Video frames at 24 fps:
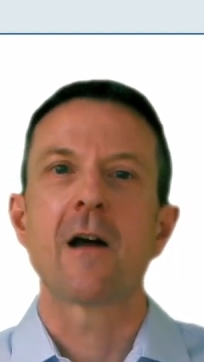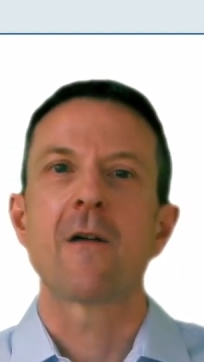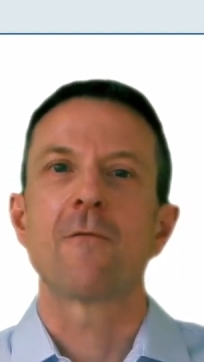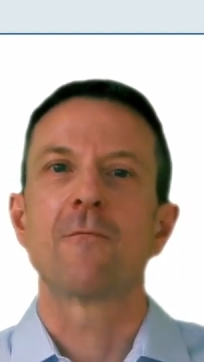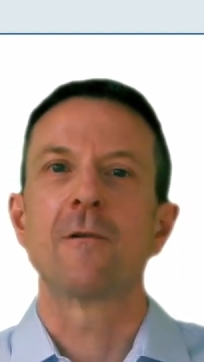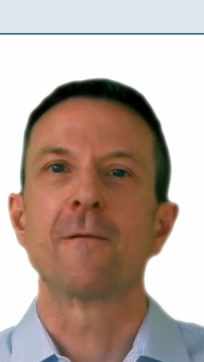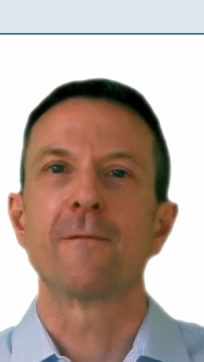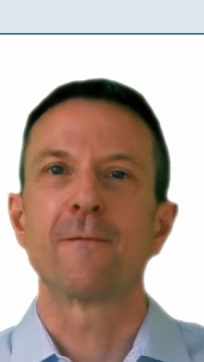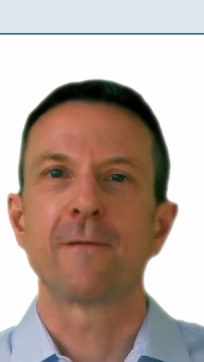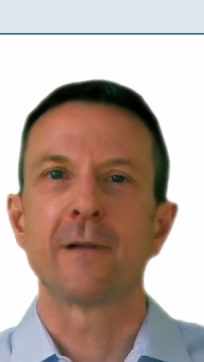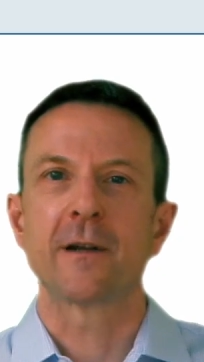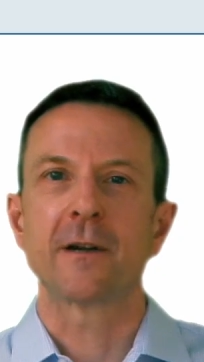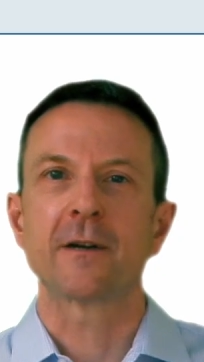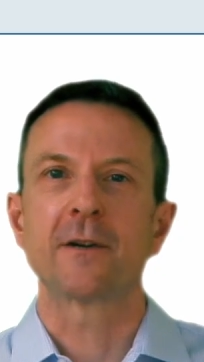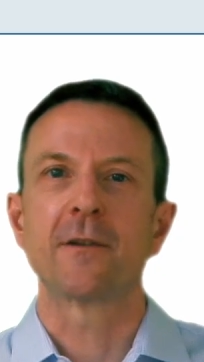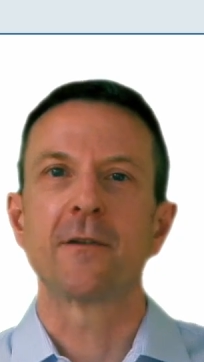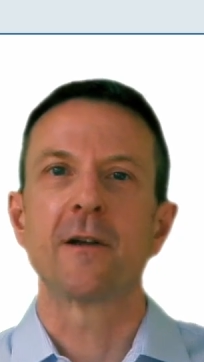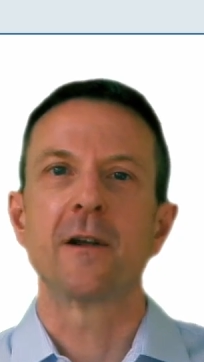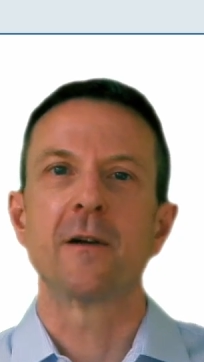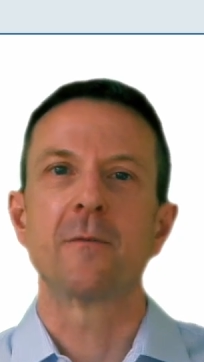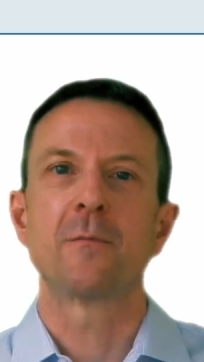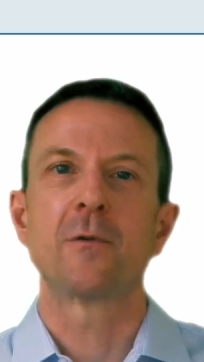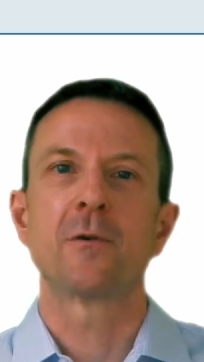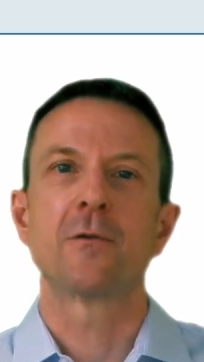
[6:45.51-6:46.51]
reflect
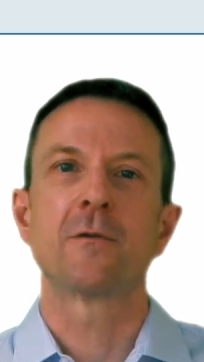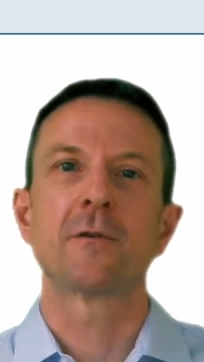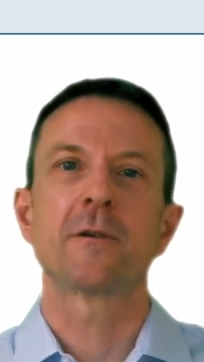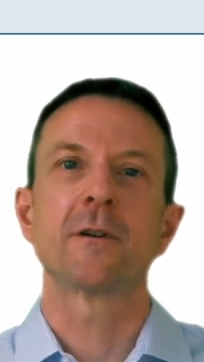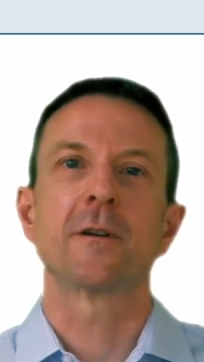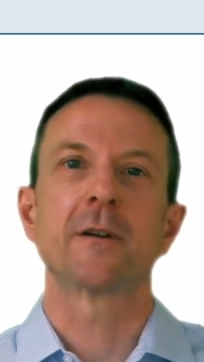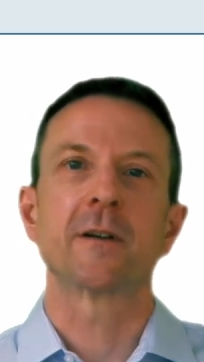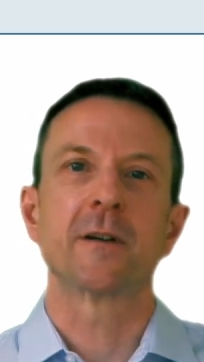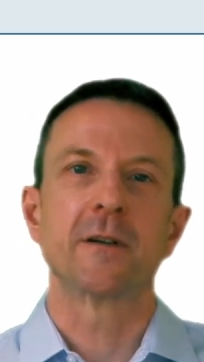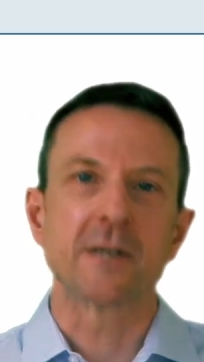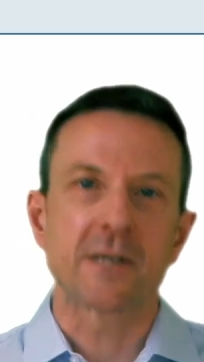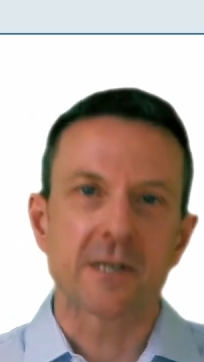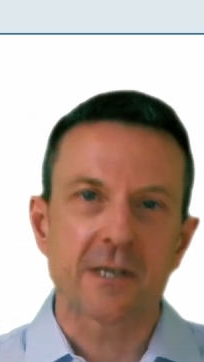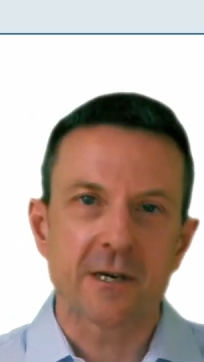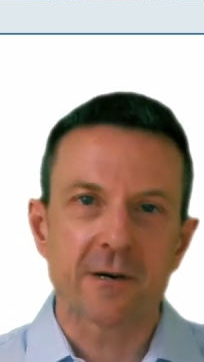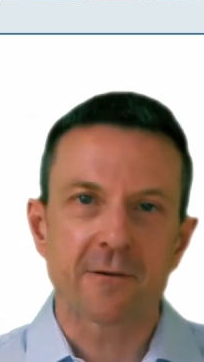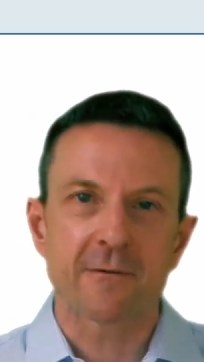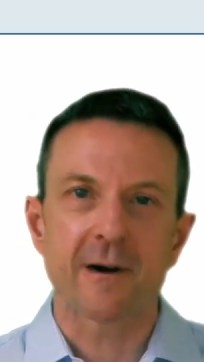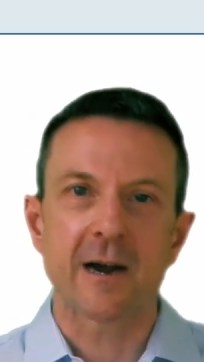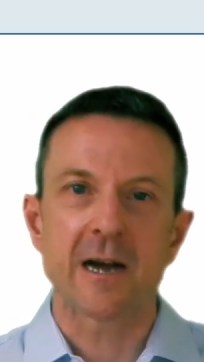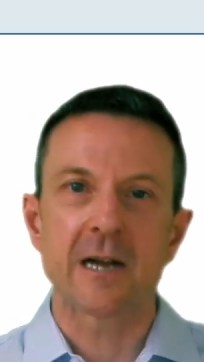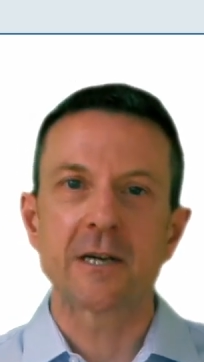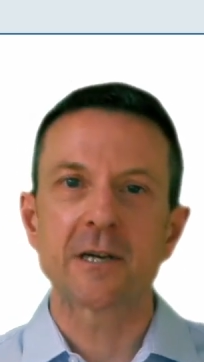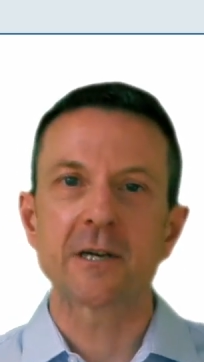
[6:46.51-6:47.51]
the important
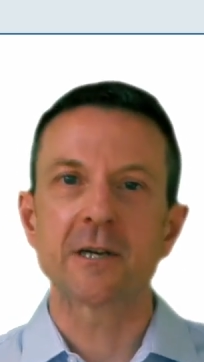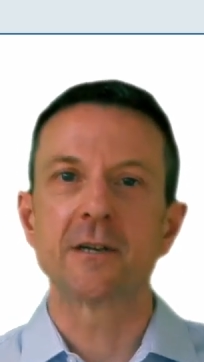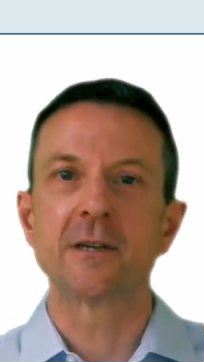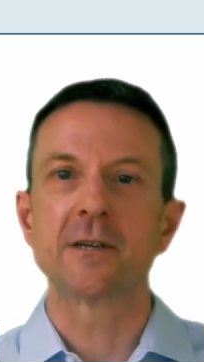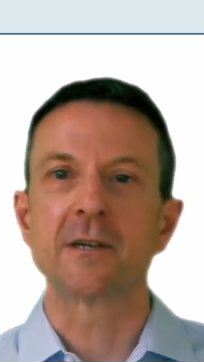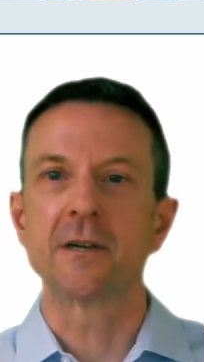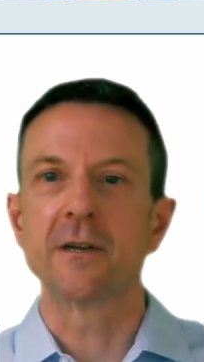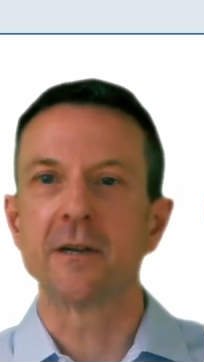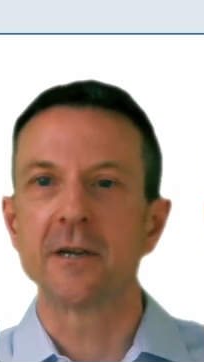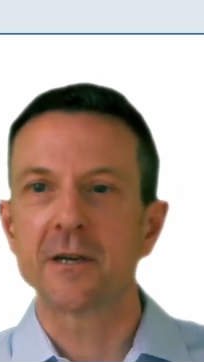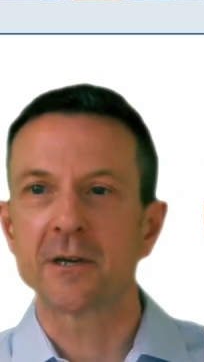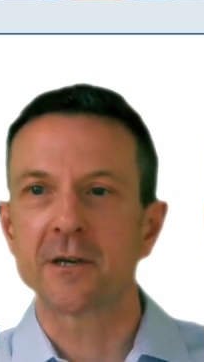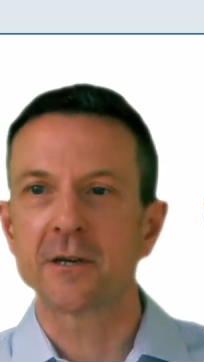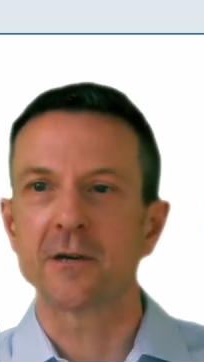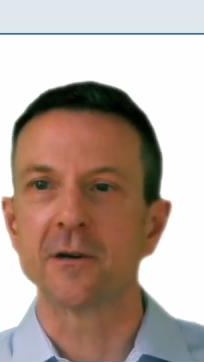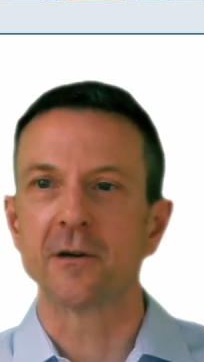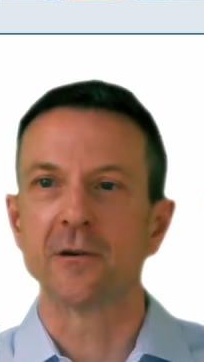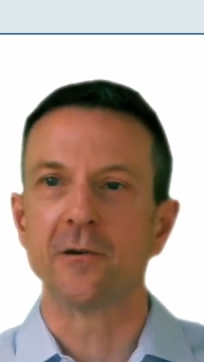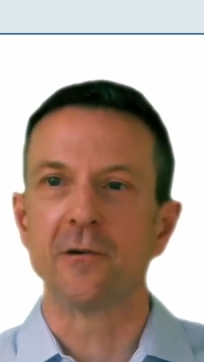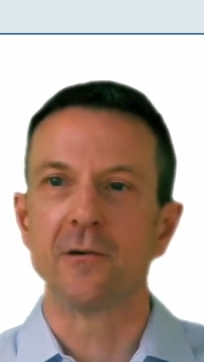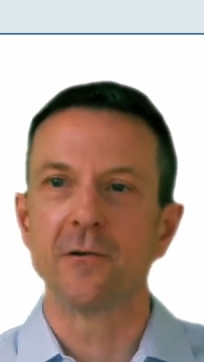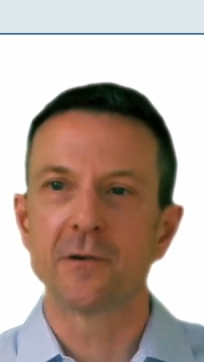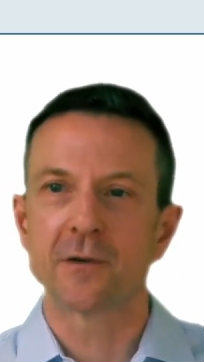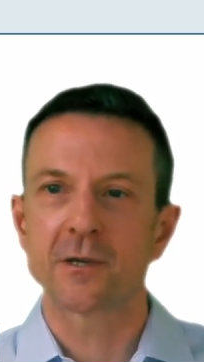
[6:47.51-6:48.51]
considerations and
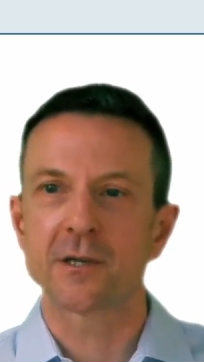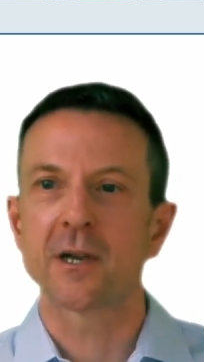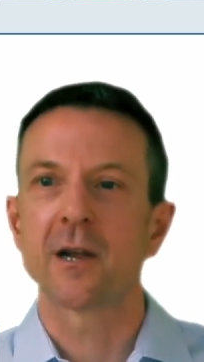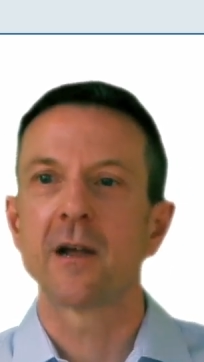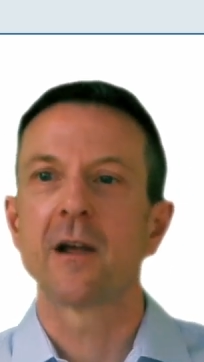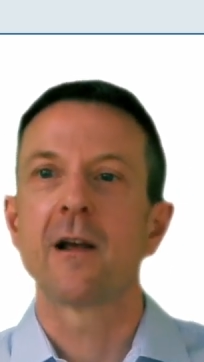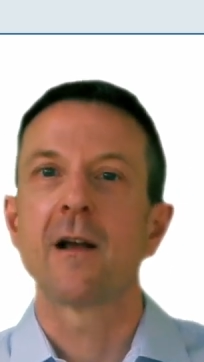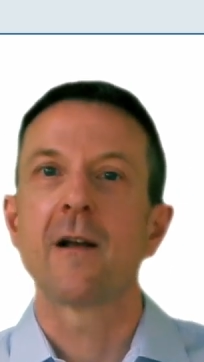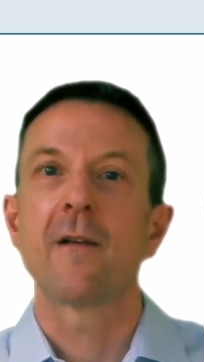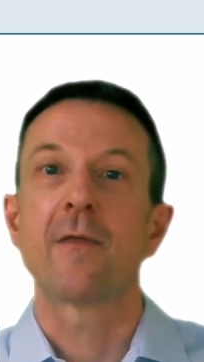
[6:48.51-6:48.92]
issues